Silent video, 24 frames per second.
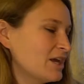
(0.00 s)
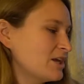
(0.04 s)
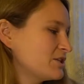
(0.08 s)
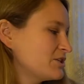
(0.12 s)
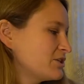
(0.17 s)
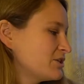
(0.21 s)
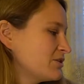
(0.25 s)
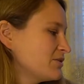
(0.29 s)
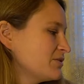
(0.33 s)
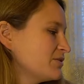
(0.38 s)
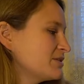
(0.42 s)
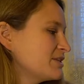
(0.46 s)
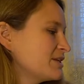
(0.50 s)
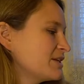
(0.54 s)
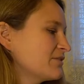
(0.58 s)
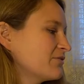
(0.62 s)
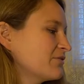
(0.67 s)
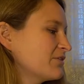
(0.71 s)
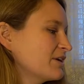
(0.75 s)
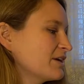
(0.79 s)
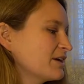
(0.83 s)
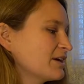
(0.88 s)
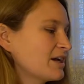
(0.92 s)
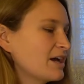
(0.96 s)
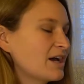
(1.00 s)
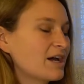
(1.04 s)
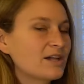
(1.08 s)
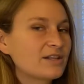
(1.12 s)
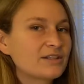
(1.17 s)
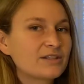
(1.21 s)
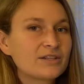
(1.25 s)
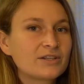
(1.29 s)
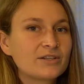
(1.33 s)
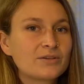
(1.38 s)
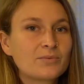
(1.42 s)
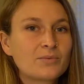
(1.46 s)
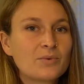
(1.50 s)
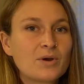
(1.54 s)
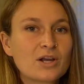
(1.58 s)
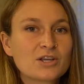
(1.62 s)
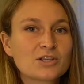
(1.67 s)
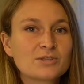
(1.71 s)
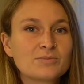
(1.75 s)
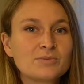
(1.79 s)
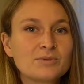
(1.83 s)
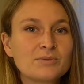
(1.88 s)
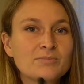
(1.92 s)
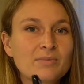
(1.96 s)
two different colored
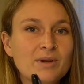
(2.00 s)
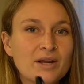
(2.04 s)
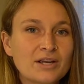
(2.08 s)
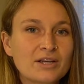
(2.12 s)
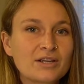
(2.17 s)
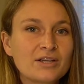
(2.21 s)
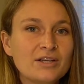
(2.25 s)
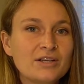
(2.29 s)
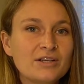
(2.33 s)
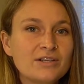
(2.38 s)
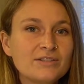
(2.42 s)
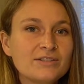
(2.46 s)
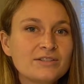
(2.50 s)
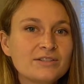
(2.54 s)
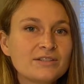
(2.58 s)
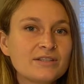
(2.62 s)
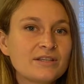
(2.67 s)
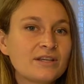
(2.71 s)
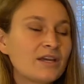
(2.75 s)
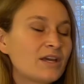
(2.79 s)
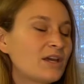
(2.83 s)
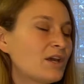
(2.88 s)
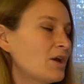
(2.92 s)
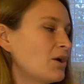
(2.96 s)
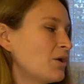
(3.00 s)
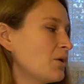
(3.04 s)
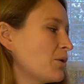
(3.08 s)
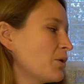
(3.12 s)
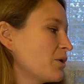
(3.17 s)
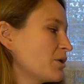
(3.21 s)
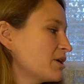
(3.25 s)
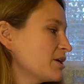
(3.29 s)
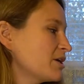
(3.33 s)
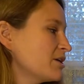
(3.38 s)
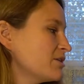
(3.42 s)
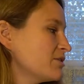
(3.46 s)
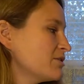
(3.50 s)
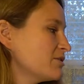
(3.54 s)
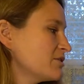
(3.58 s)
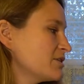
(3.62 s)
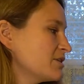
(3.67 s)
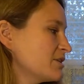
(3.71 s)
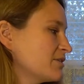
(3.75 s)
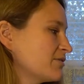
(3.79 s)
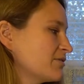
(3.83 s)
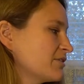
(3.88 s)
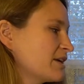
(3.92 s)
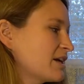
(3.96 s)
washable markers, or you can use
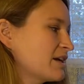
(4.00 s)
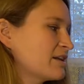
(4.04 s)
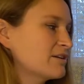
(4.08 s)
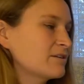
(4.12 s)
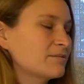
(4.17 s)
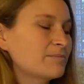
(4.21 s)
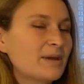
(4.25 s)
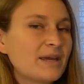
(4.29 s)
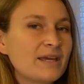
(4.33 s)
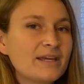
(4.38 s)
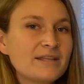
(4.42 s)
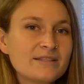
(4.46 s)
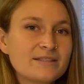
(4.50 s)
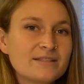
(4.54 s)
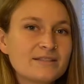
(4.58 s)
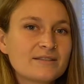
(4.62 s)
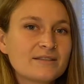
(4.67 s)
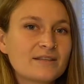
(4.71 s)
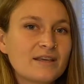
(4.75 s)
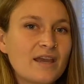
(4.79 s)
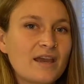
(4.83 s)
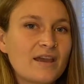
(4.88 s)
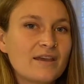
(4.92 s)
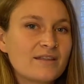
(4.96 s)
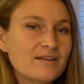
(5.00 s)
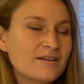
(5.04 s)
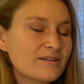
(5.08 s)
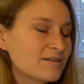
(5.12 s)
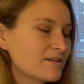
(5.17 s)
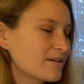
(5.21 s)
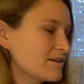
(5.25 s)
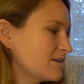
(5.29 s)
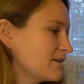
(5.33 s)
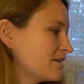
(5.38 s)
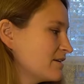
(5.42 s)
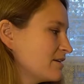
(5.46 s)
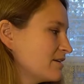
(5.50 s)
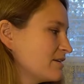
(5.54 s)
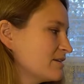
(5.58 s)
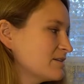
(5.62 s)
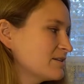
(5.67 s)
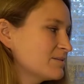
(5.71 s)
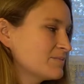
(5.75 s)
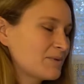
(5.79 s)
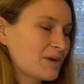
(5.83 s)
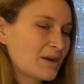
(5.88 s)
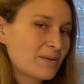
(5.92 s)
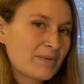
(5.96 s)
two different colored paints, and then you're going to need a
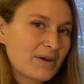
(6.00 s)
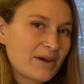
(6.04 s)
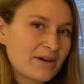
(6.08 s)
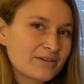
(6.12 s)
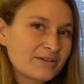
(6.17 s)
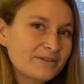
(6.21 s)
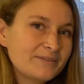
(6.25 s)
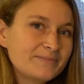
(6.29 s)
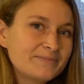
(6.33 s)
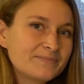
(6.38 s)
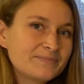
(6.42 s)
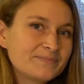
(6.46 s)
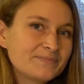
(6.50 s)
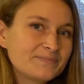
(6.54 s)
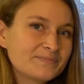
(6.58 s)
spray bottle.